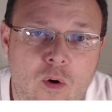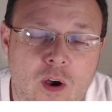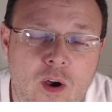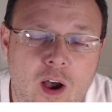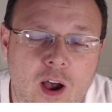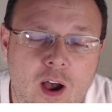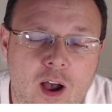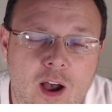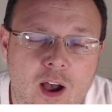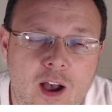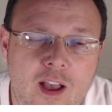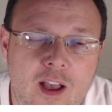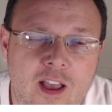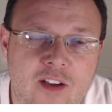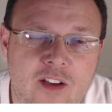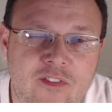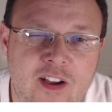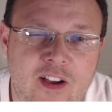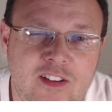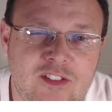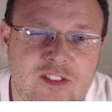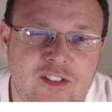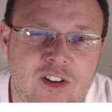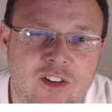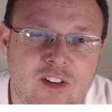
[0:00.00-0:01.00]
Uh, if
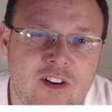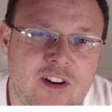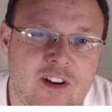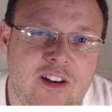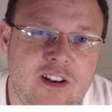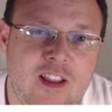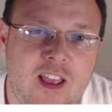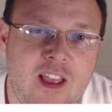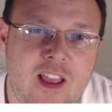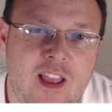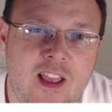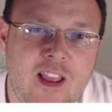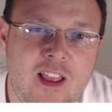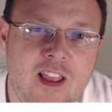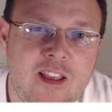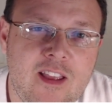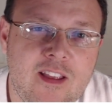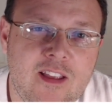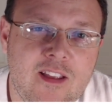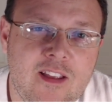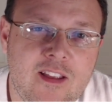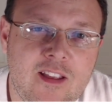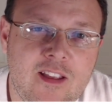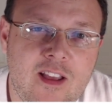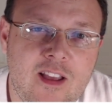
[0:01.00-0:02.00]
I started
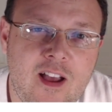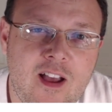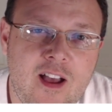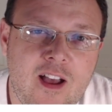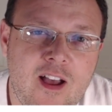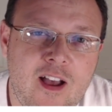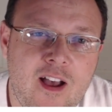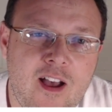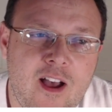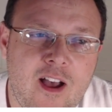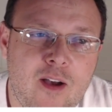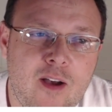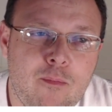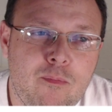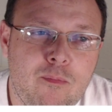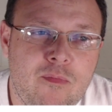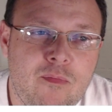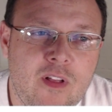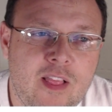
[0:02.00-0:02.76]
a, uh,